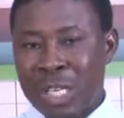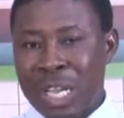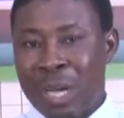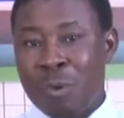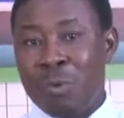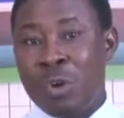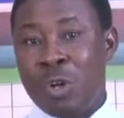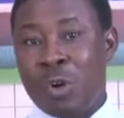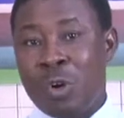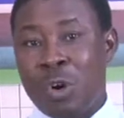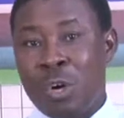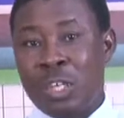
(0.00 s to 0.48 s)

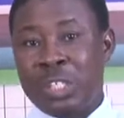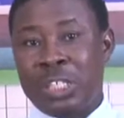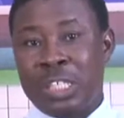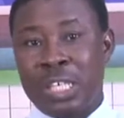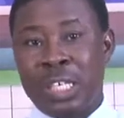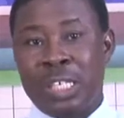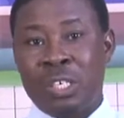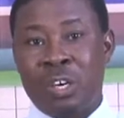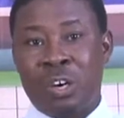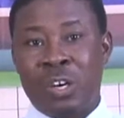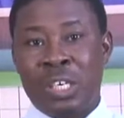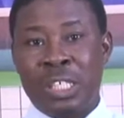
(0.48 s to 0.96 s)
And we call
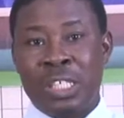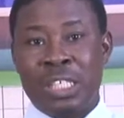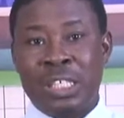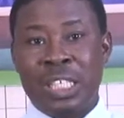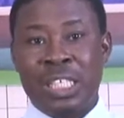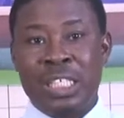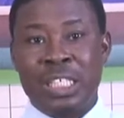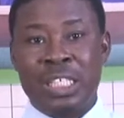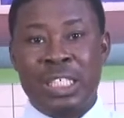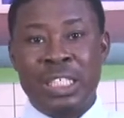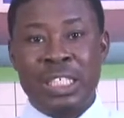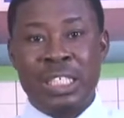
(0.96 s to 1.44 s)
such
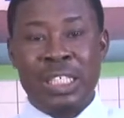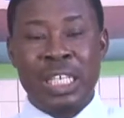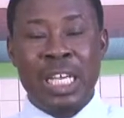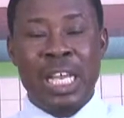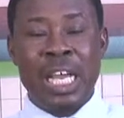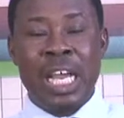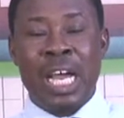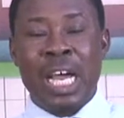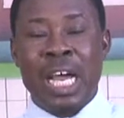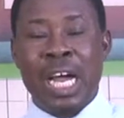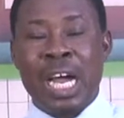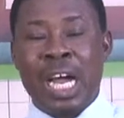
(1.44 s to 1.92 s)
organizations
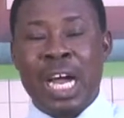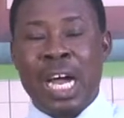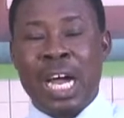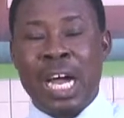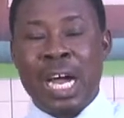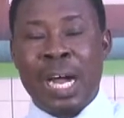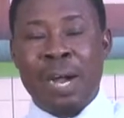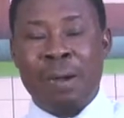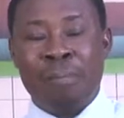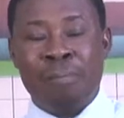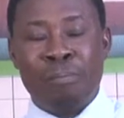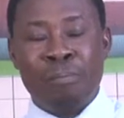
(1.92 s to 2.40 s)

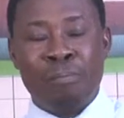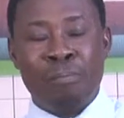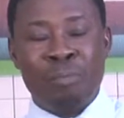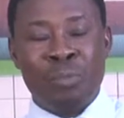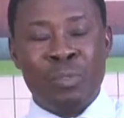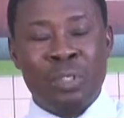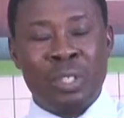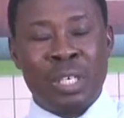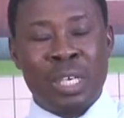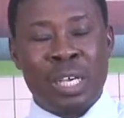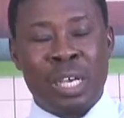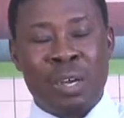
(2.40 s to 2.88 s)

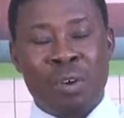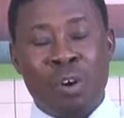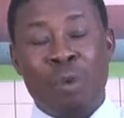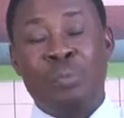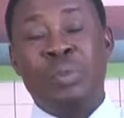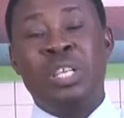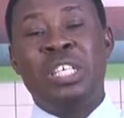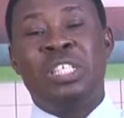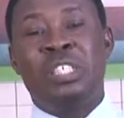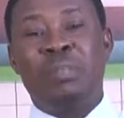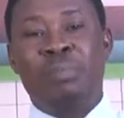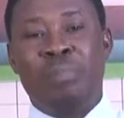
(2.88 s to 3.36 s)

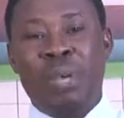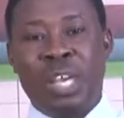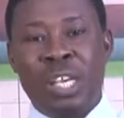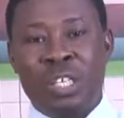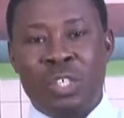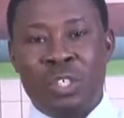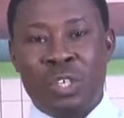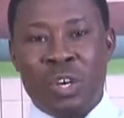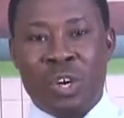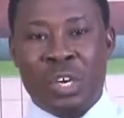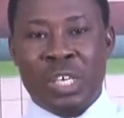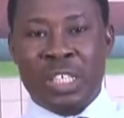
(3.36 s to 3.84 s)

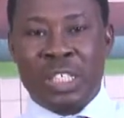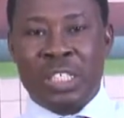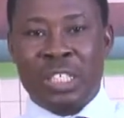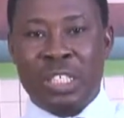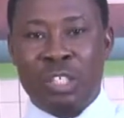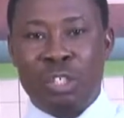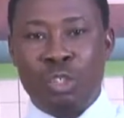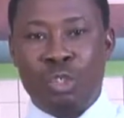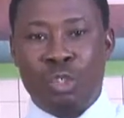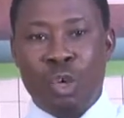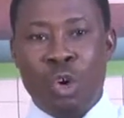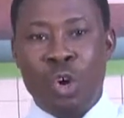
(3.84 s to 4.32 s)
community-based
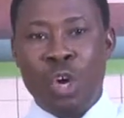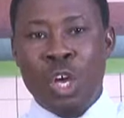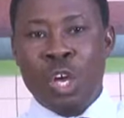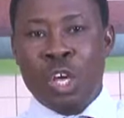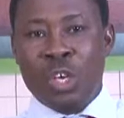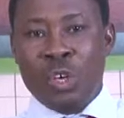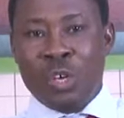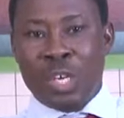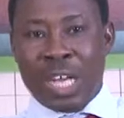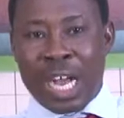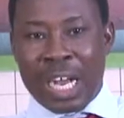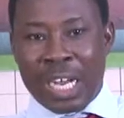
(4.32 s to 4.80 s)
organizations. So
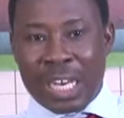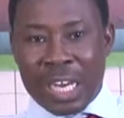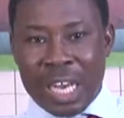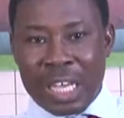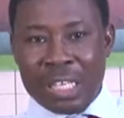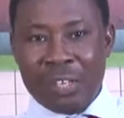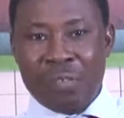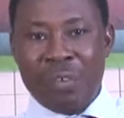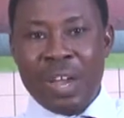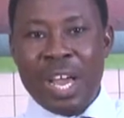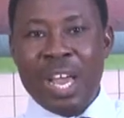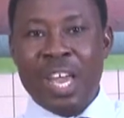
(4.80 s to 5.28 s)
you can
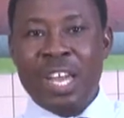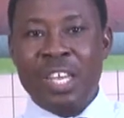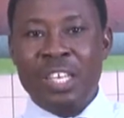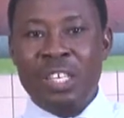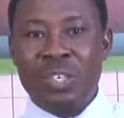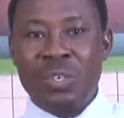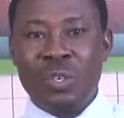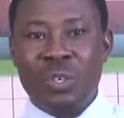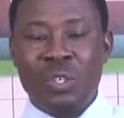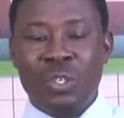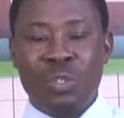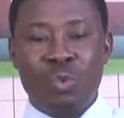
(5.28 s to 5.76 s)
classify
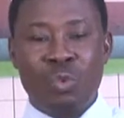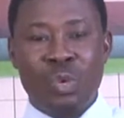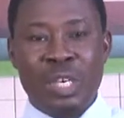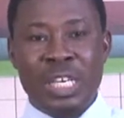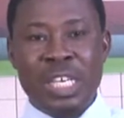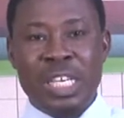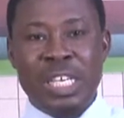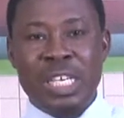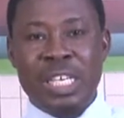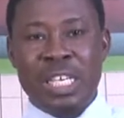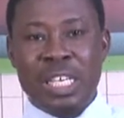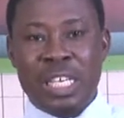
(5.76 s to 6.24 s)
NGOs
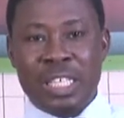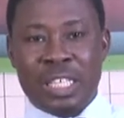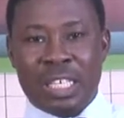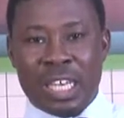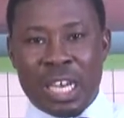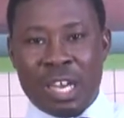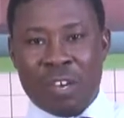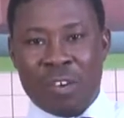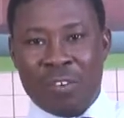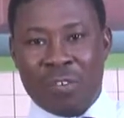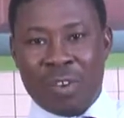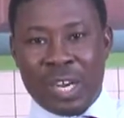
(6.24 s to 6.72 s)
within this
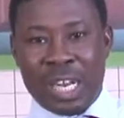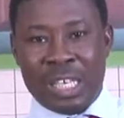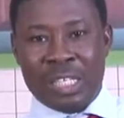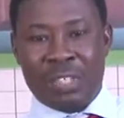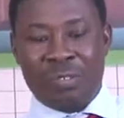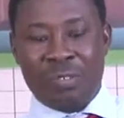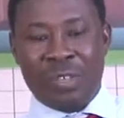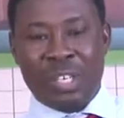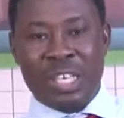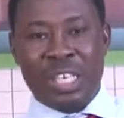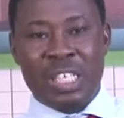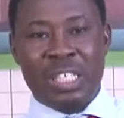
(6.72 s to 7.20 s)
kind of
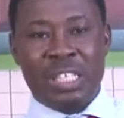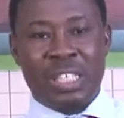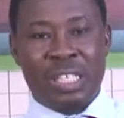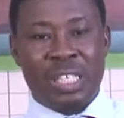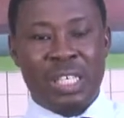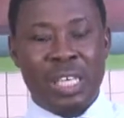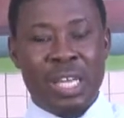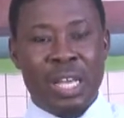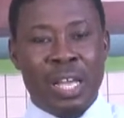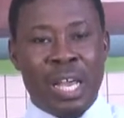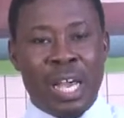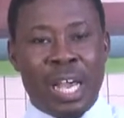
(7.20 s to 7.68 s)

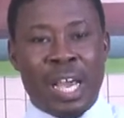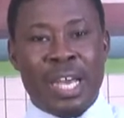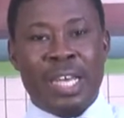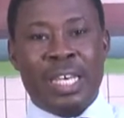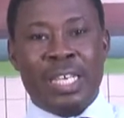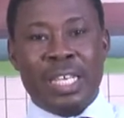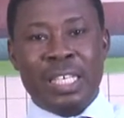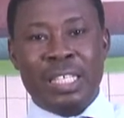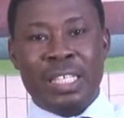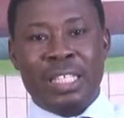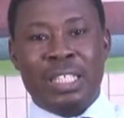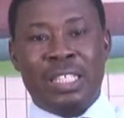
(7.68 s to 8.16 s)
classification.
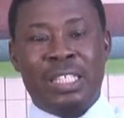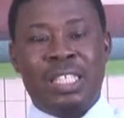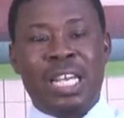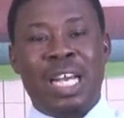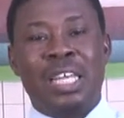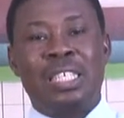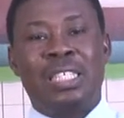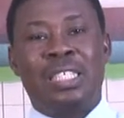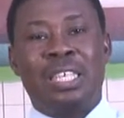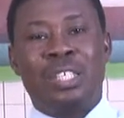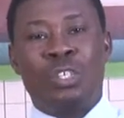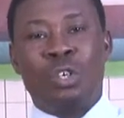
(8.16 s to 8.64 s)
And this is
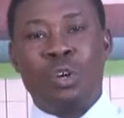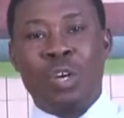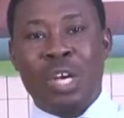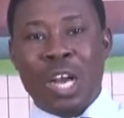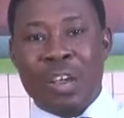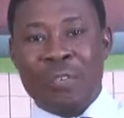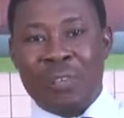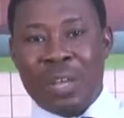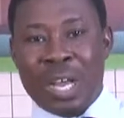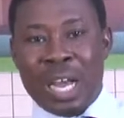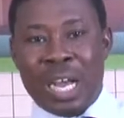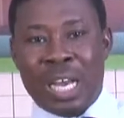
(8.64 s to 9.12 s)
just the
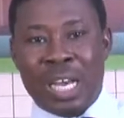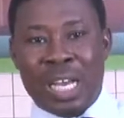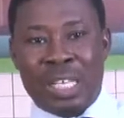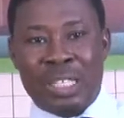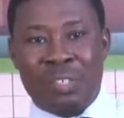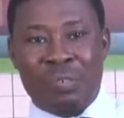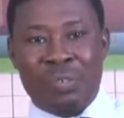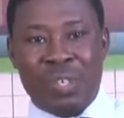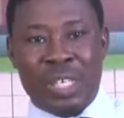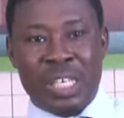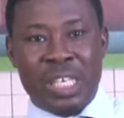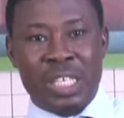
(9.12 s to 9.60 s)
geographical
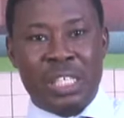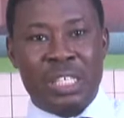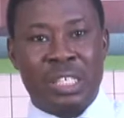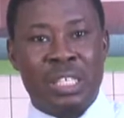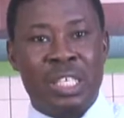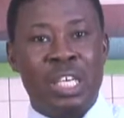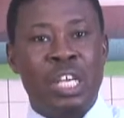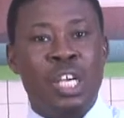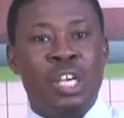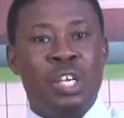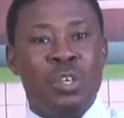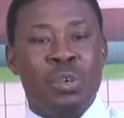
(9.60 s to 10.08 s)
classification.